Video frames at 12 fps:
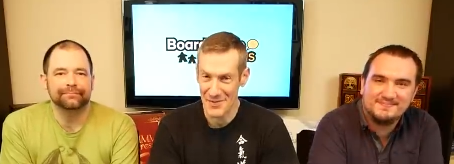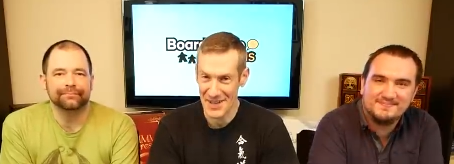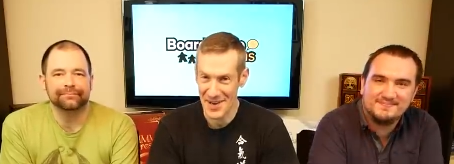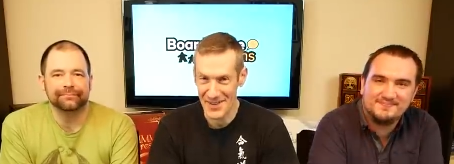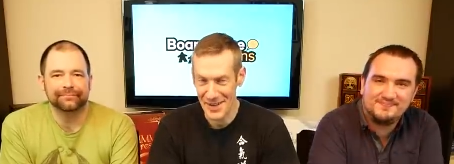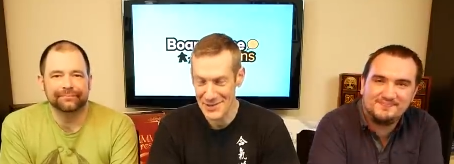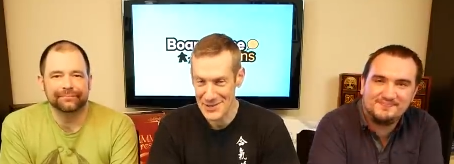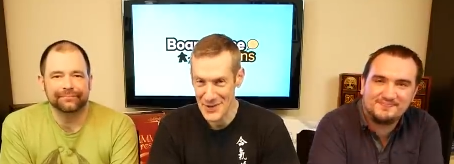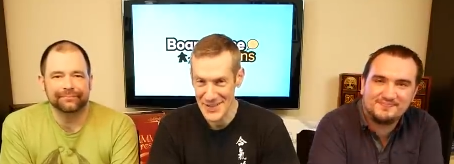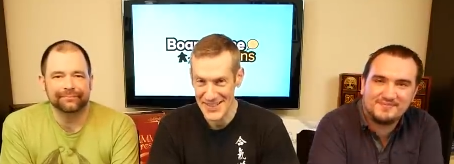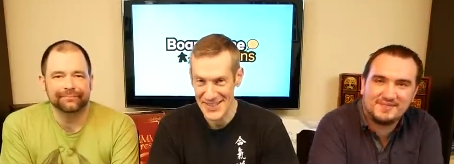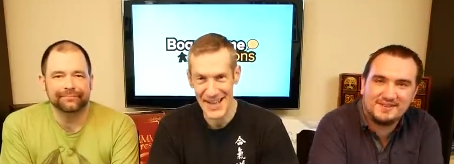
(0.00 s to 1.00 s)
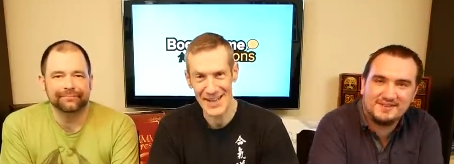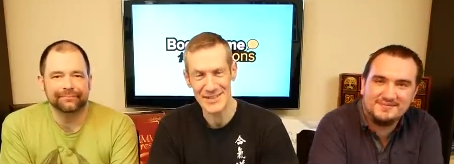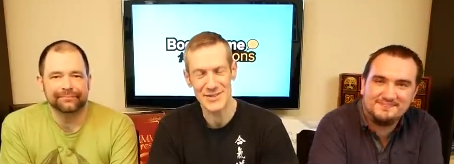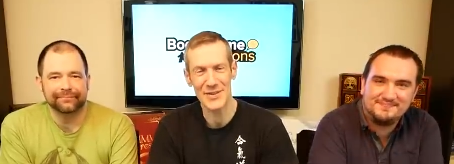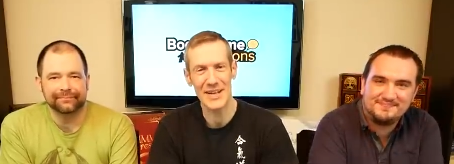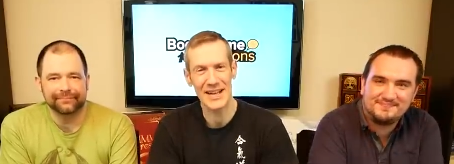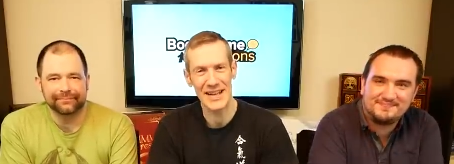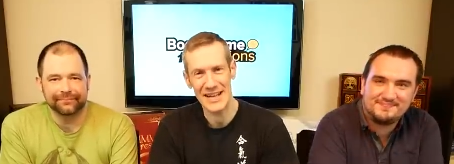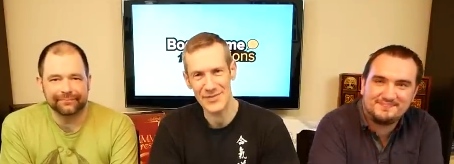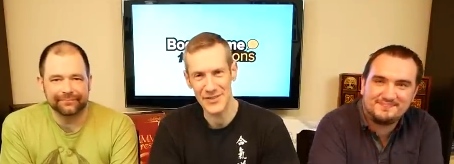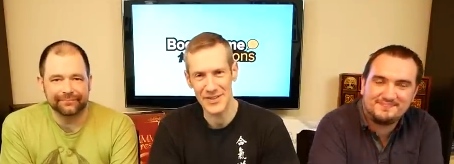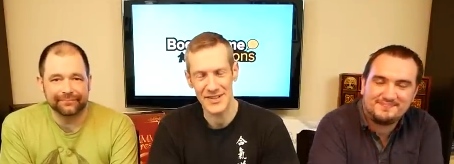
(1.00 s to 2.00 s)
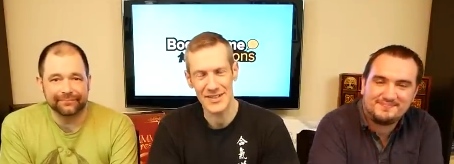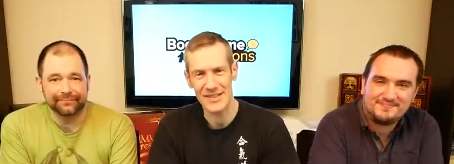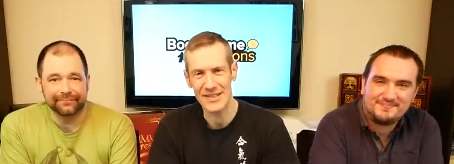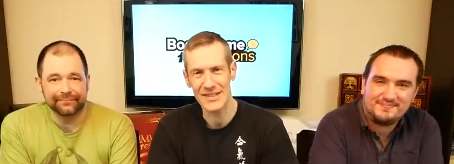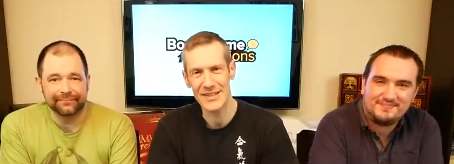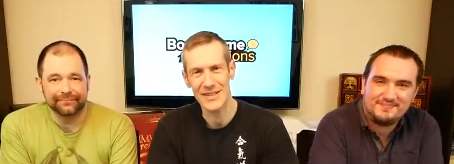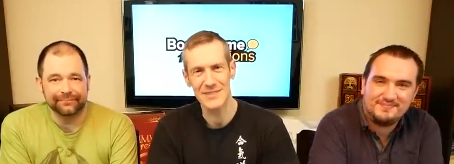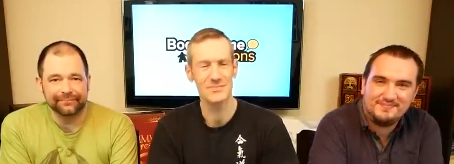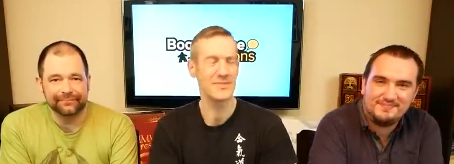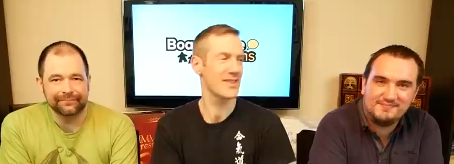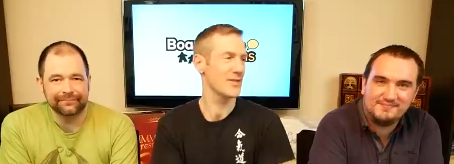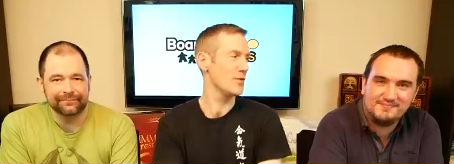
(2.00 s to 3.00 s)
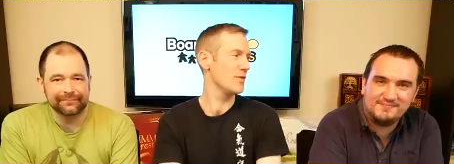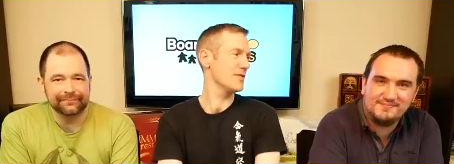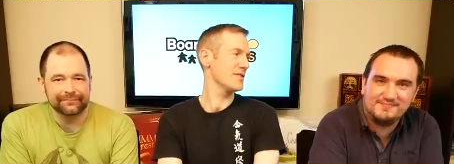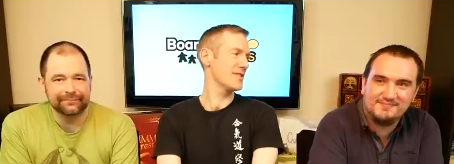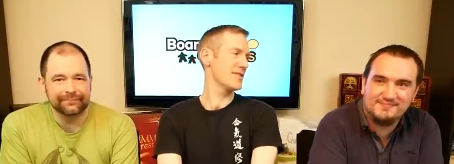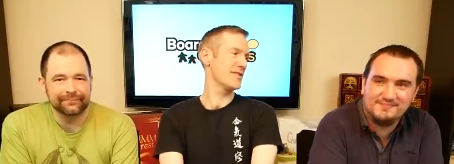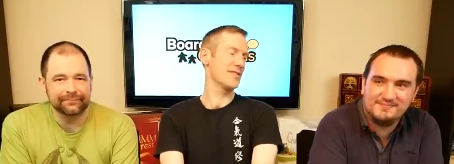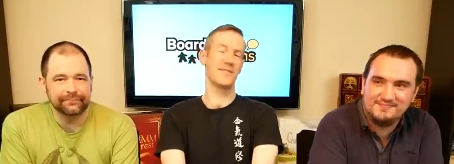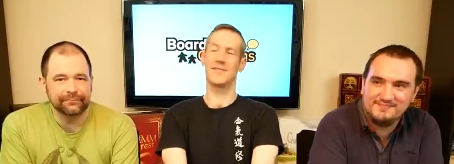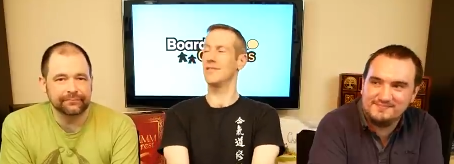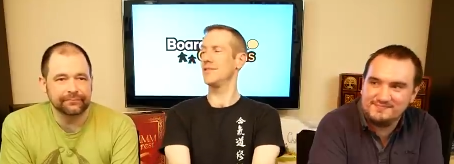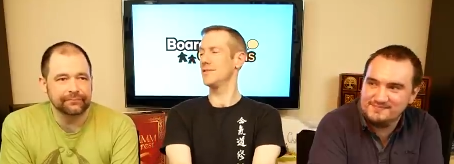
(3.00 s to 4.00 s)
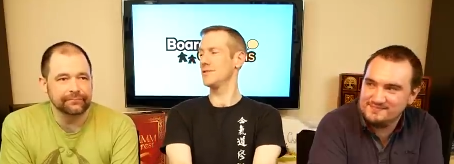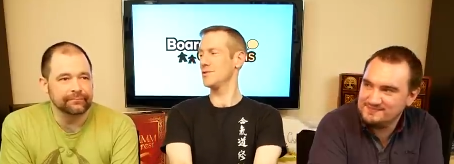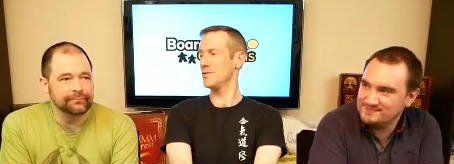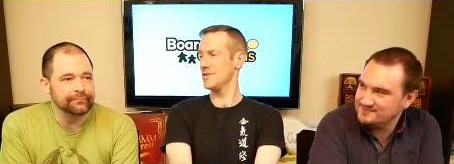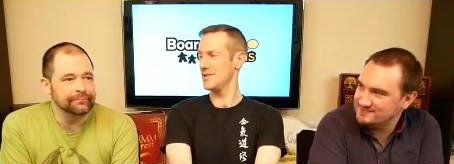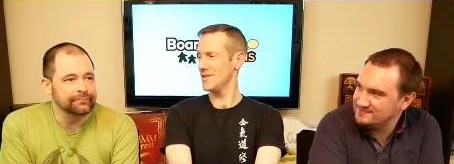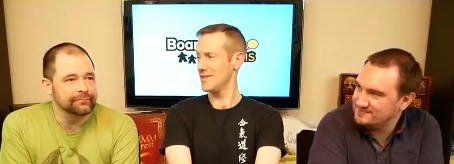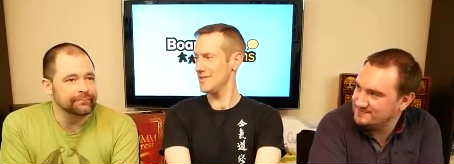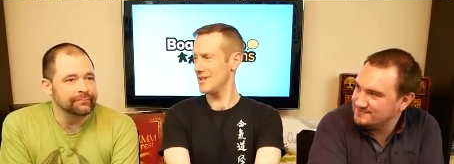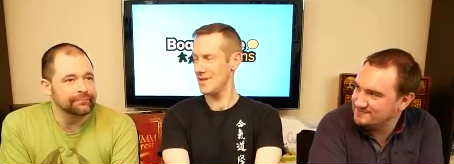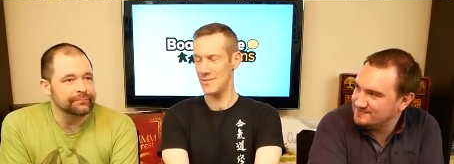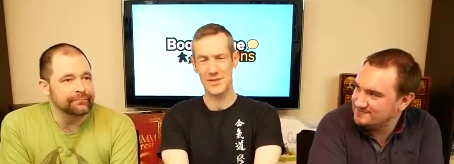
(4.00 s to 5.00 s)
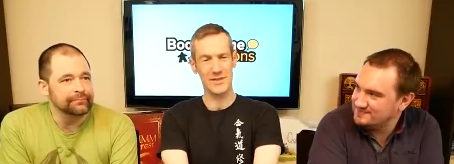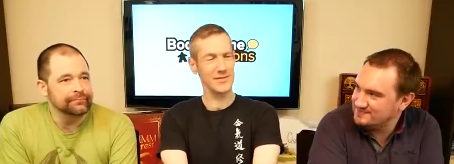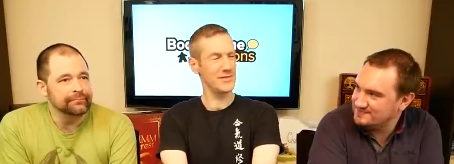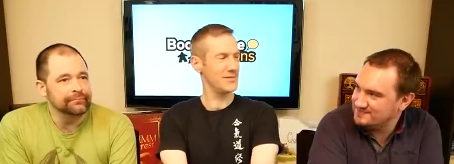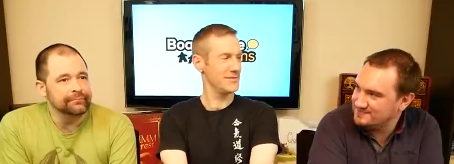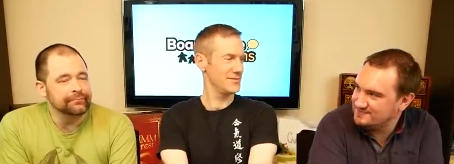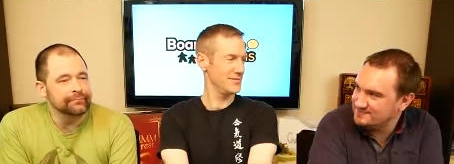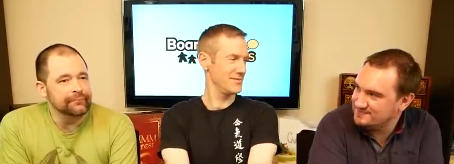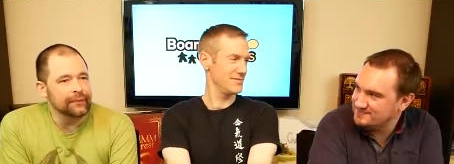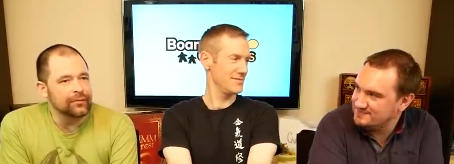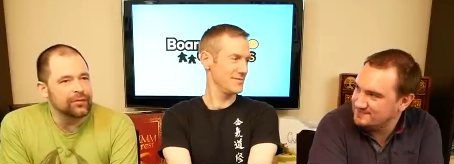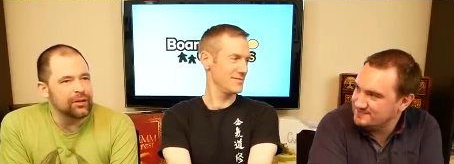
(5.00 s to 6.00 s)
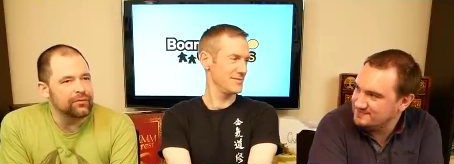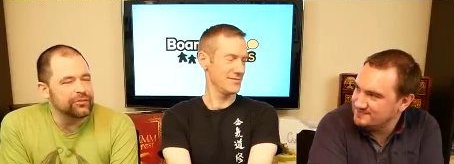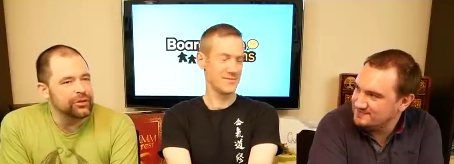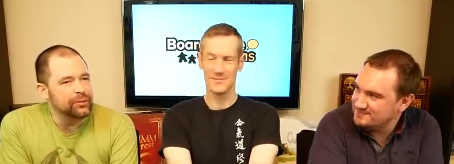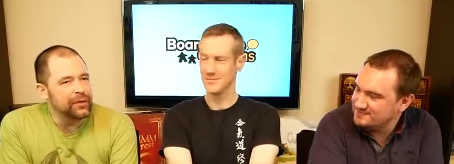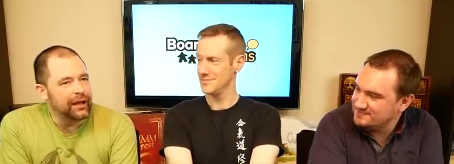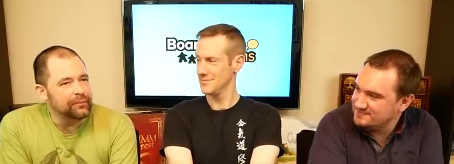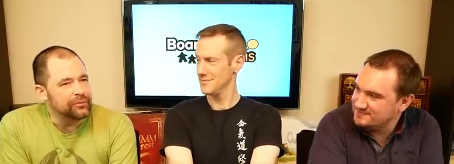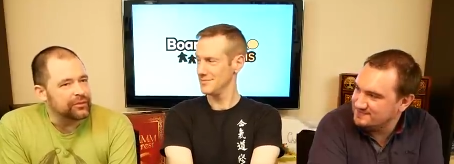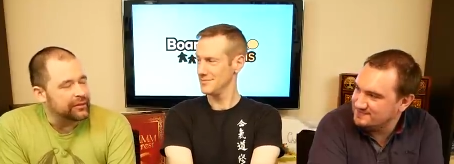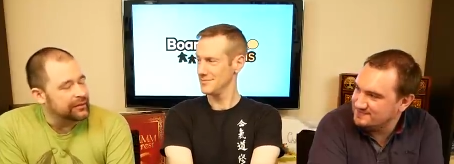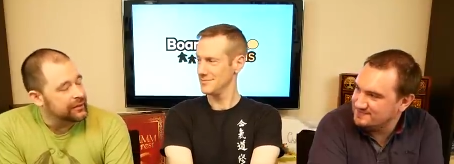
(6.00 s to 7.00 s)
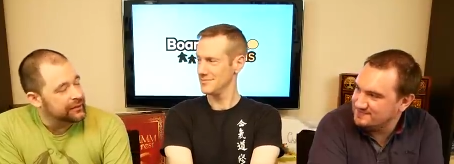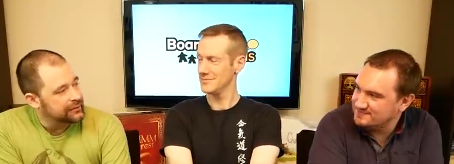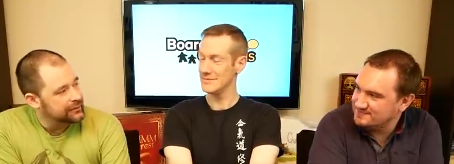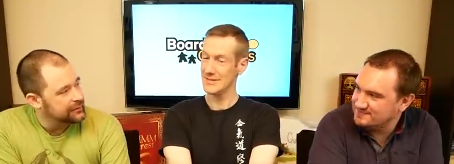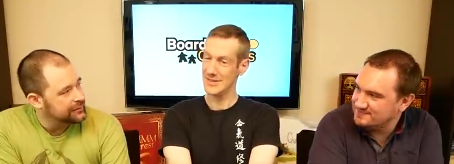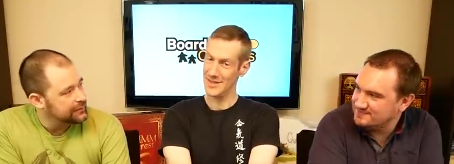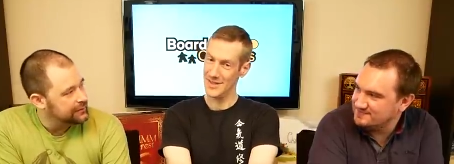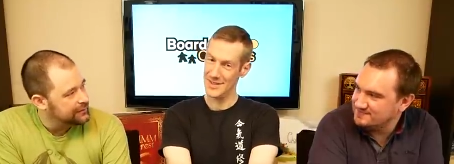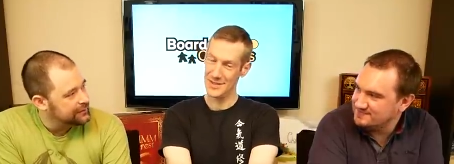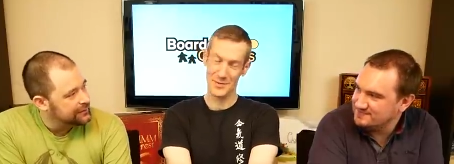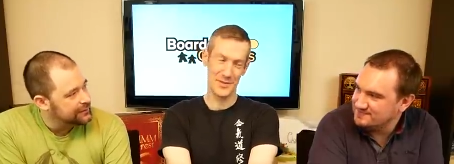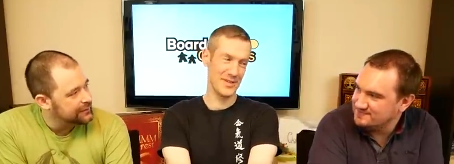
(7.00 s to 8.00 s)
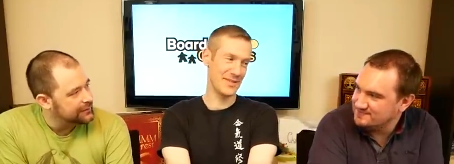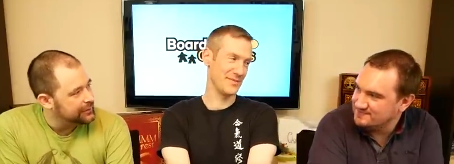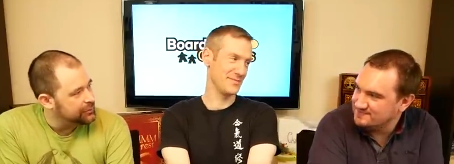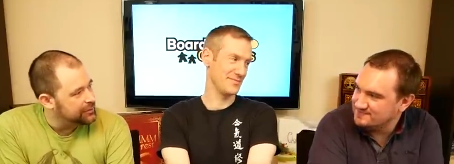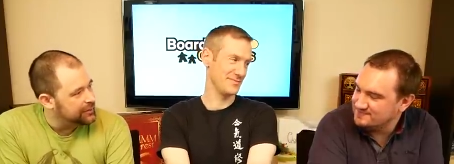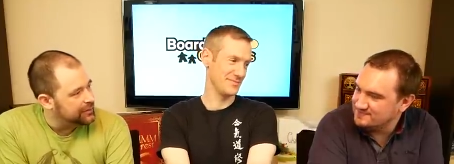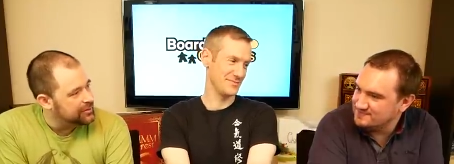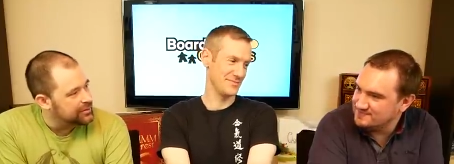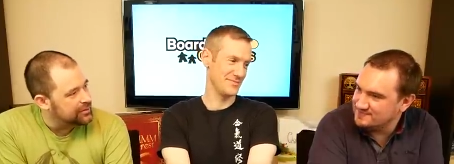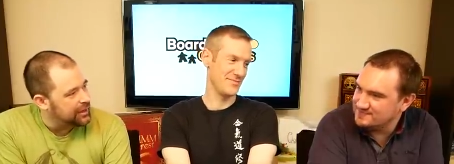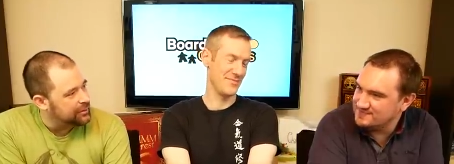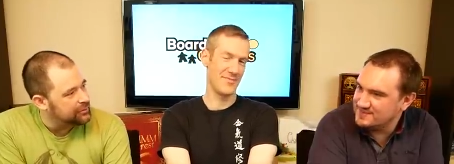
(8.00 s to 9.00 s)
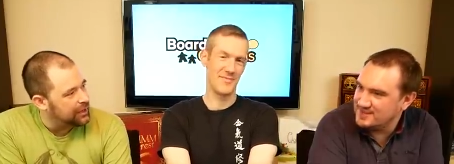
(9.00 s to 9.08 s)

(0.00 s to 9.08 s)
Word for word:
Speaker 1: we go. That was 20 down to 11. Thoughts on choices in that one? There's
Speaker 2: a lot of new games, I think. Yeah,
Speaker 1: there were. New things.
Speaker 2: Like